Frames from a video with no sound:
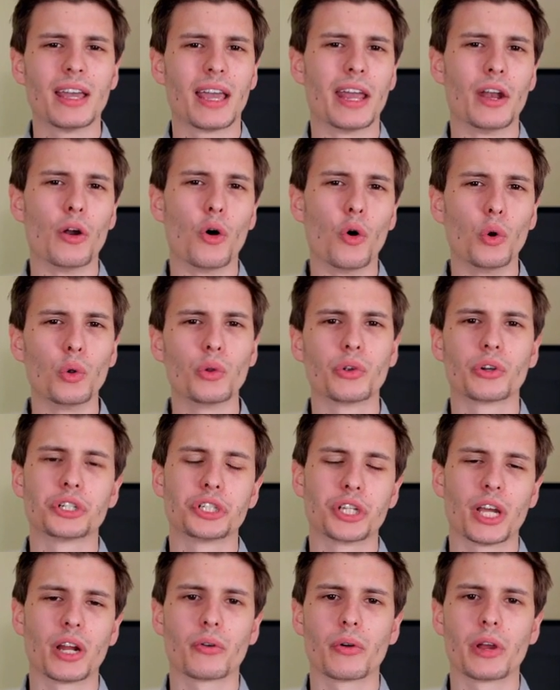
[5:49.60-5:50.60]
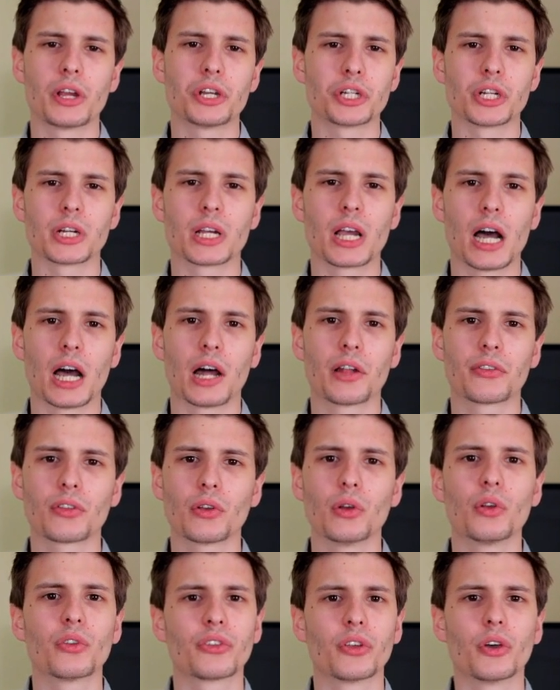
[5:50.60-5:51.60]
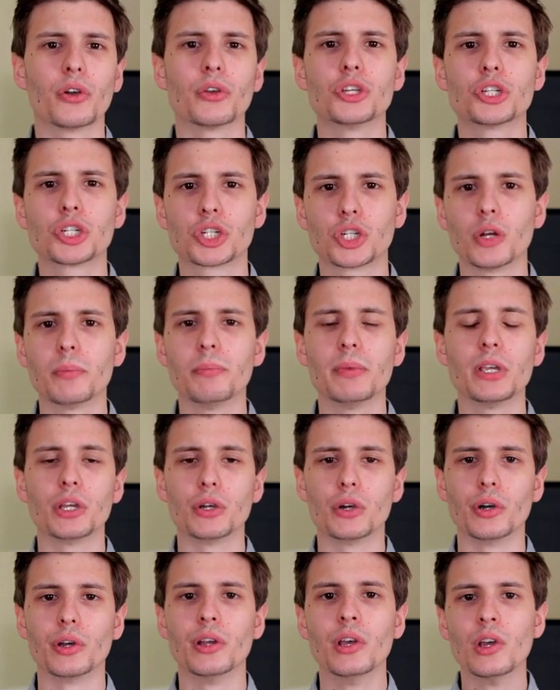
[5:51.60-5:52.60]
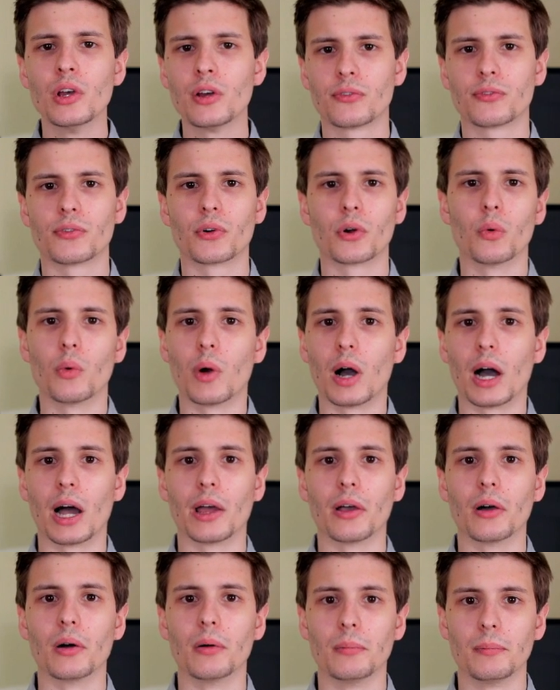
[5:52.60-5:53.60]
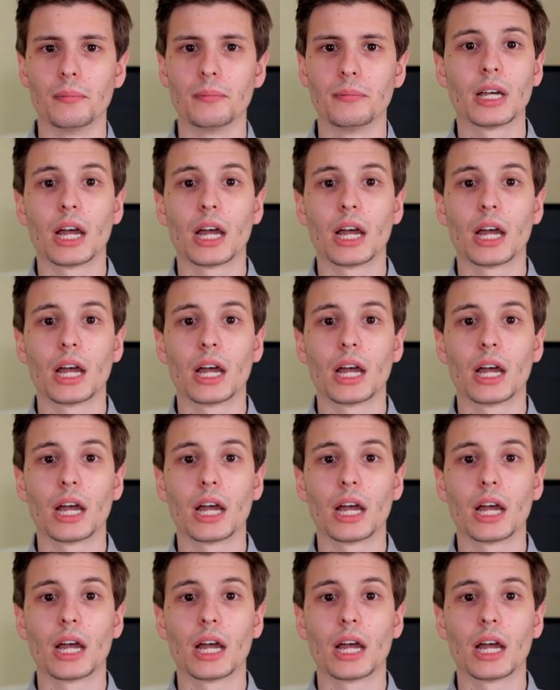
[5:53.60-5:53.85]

an older generation console, so you should be good for a while.